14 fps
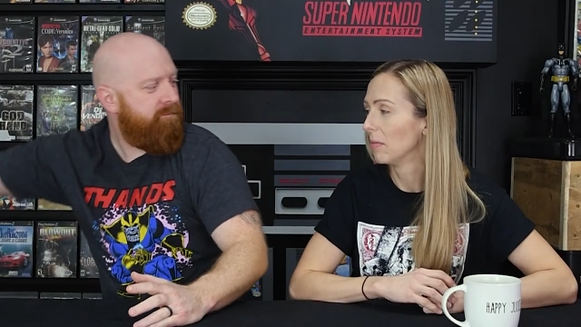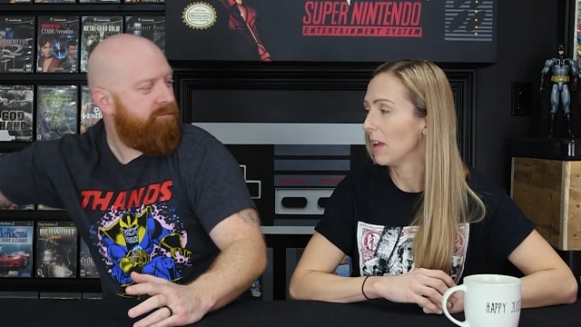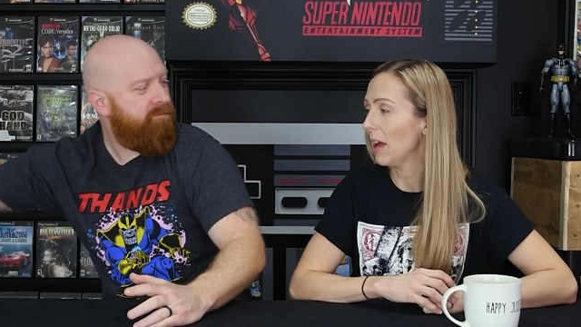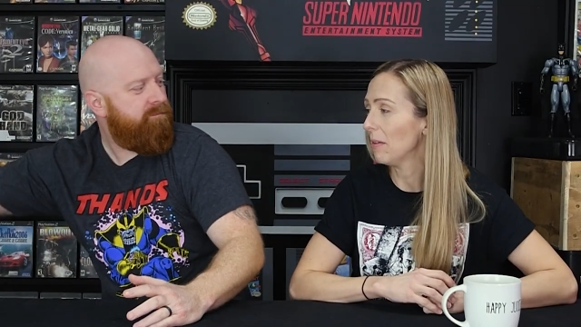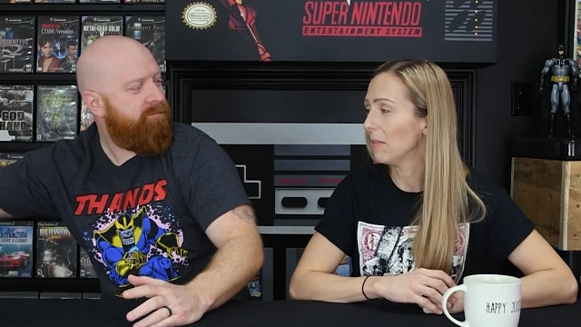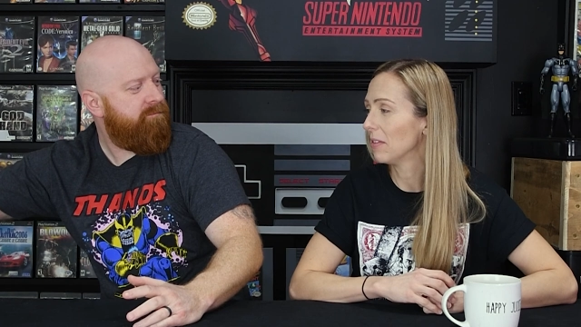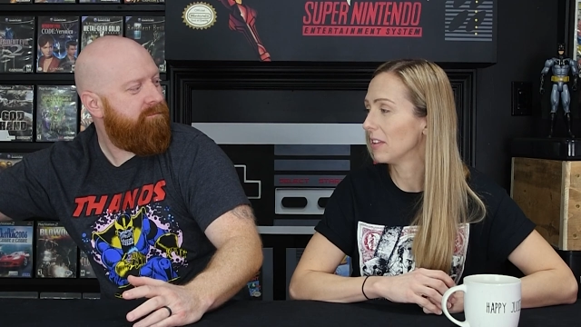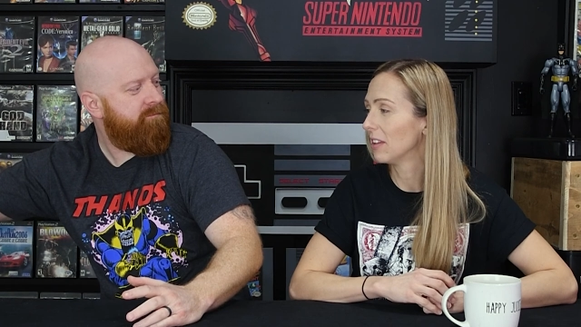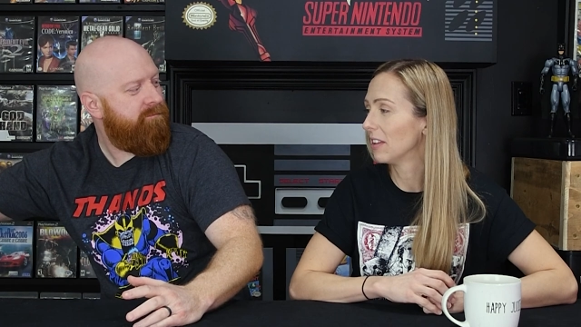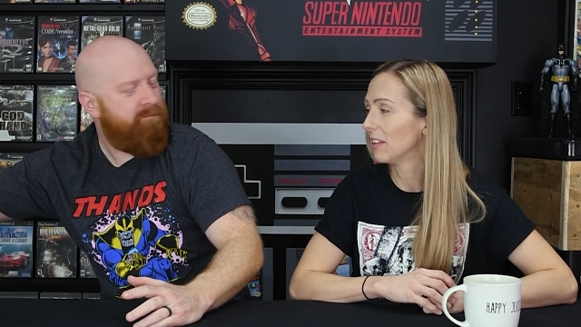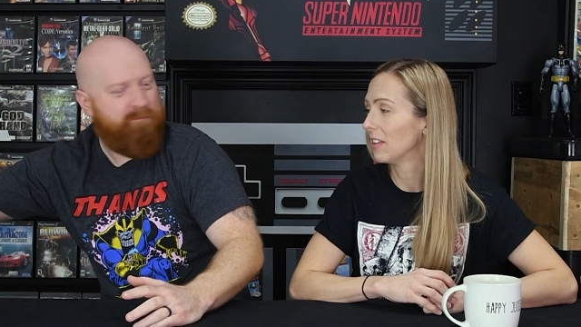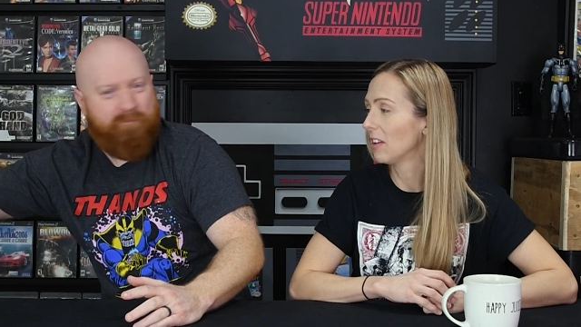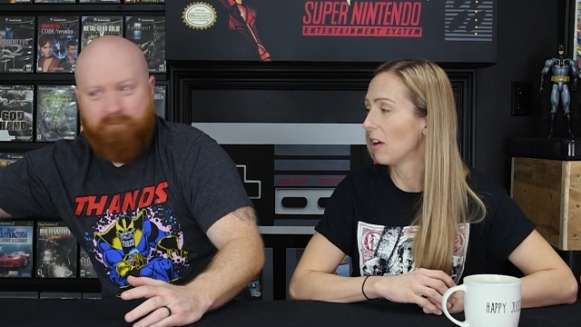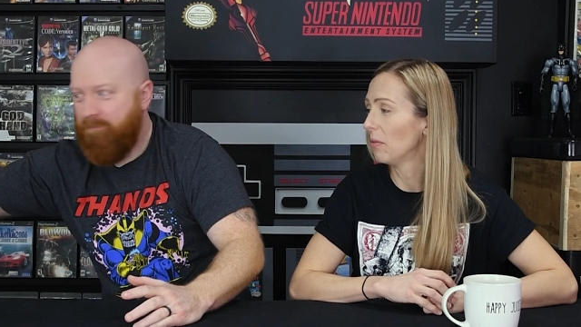Speaker 1: Yeah.
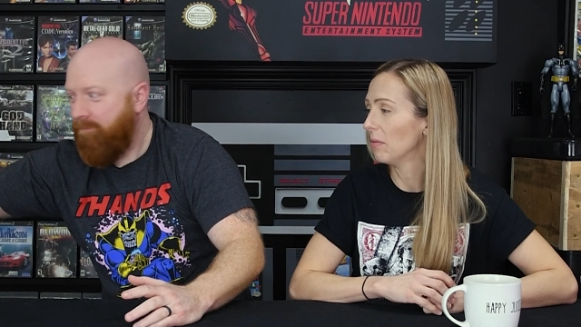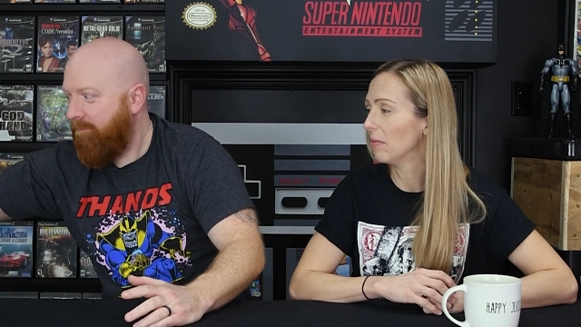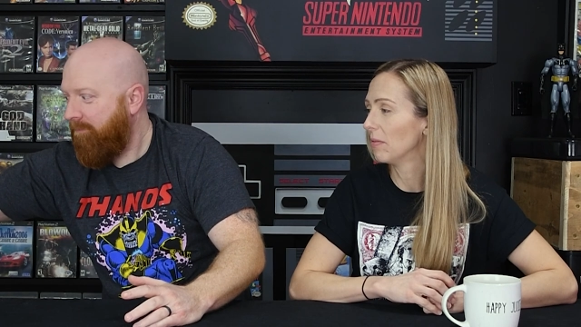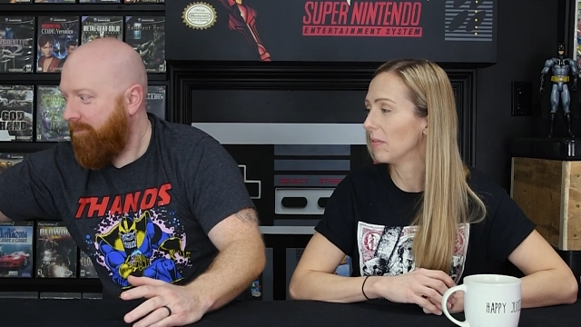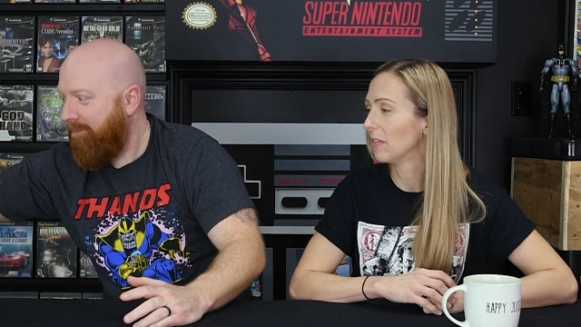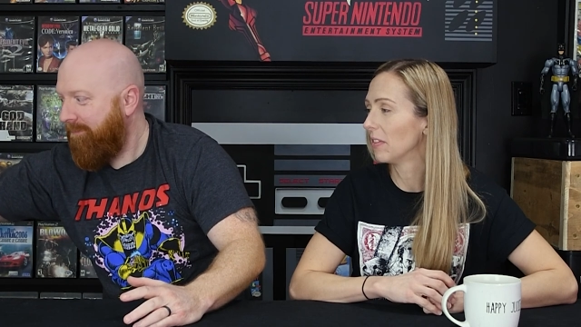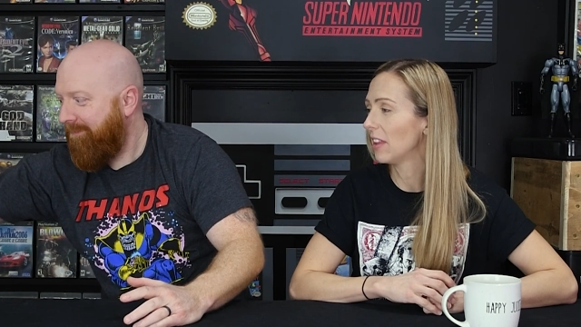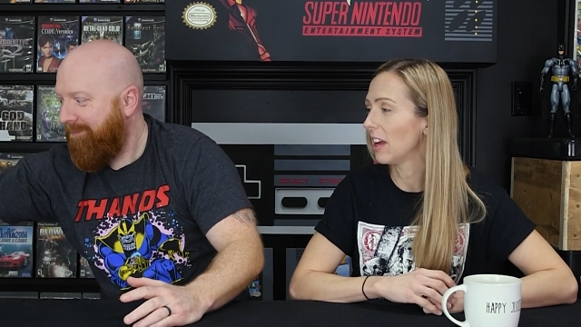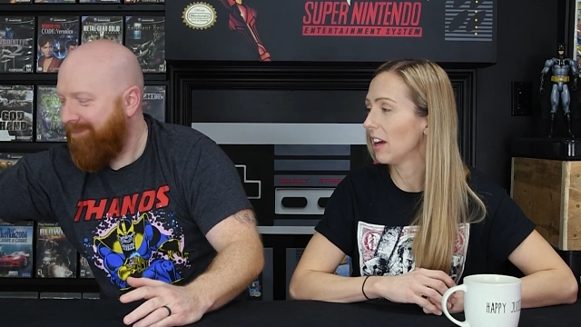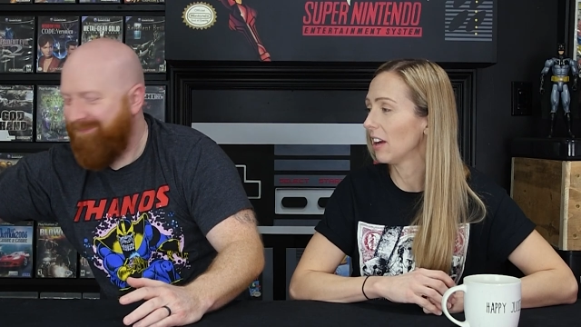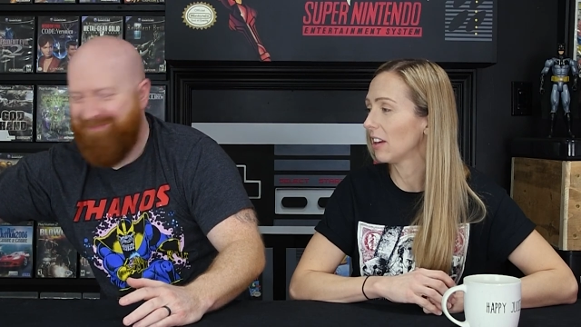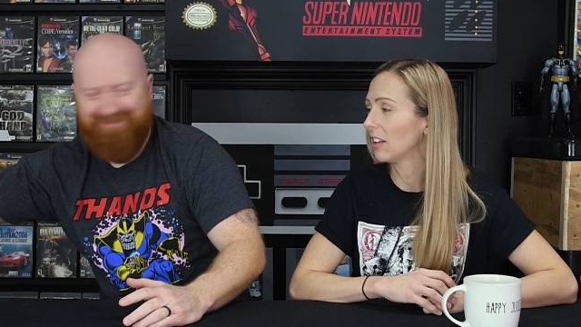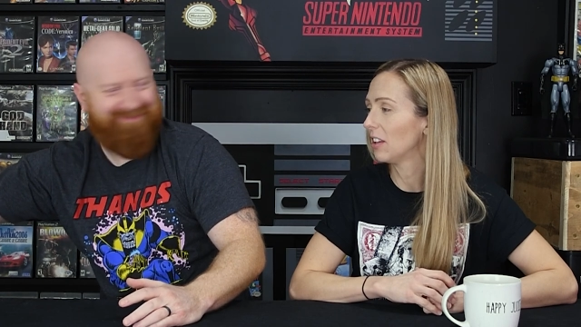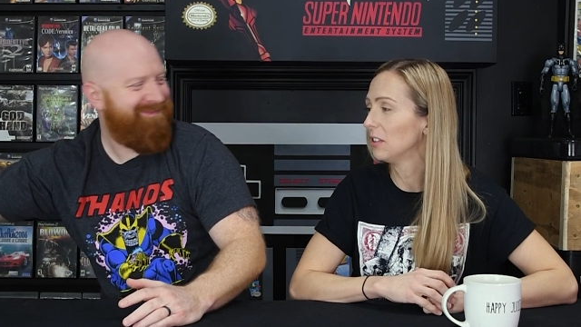Nope.
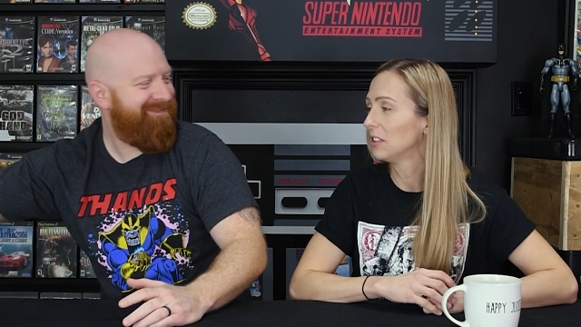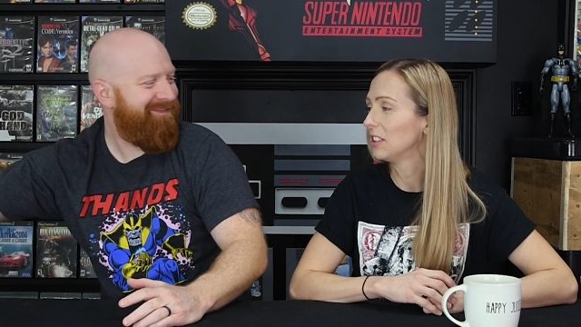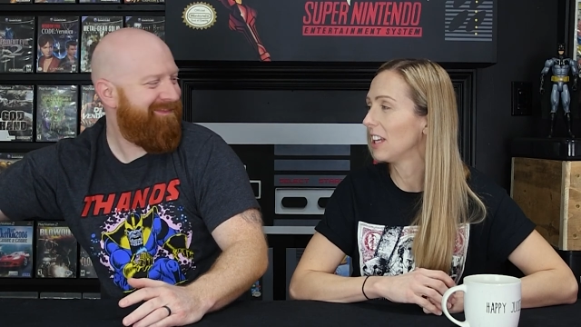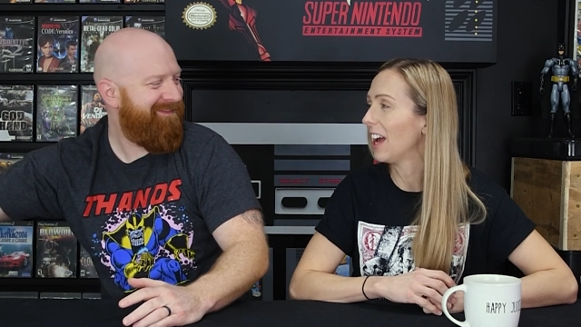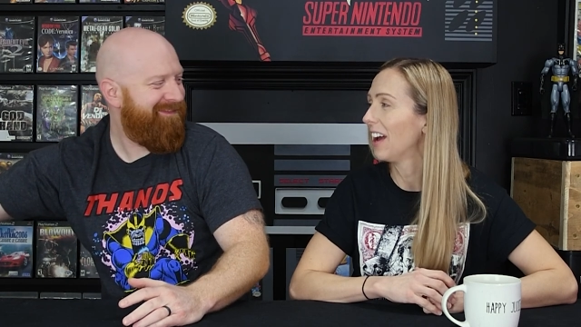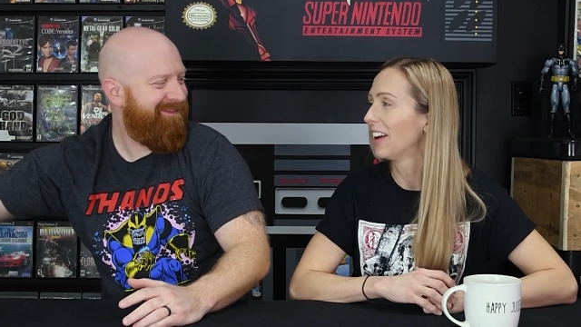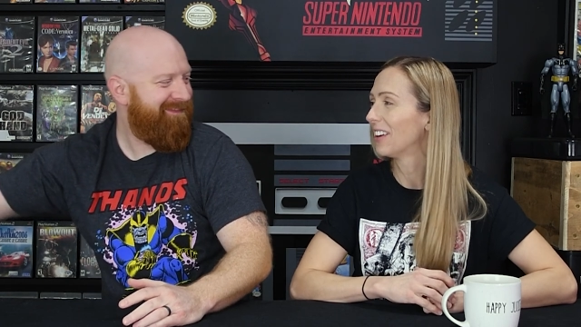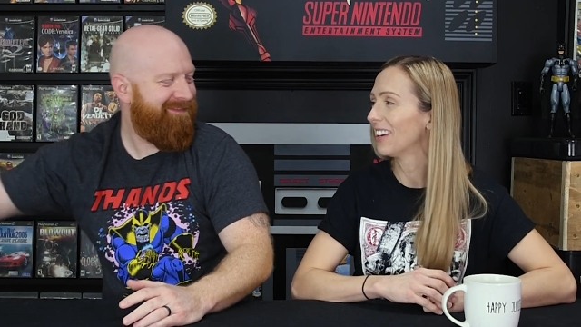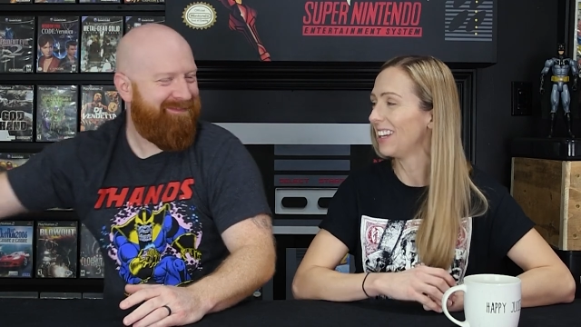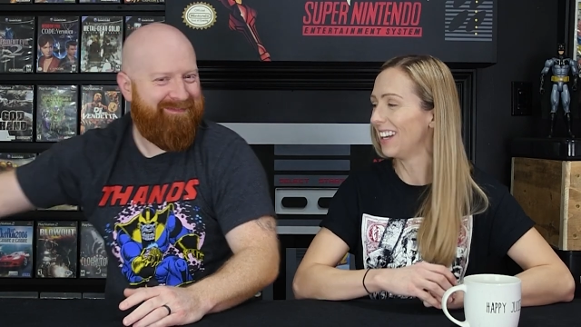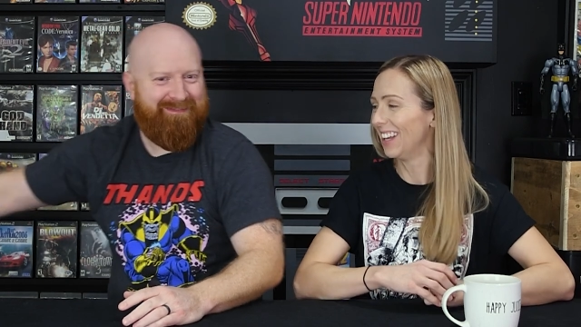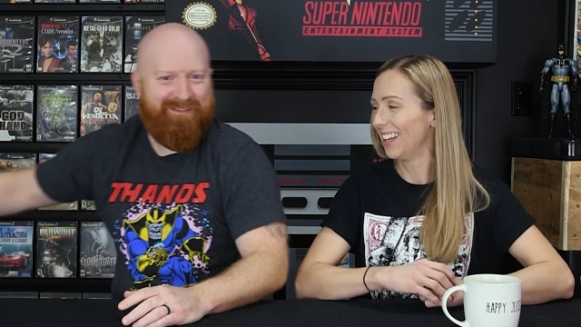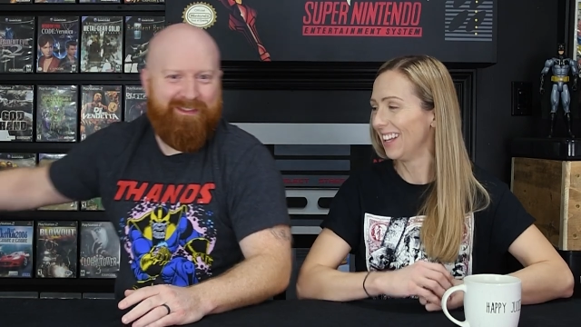There. Close. Yeah. Good.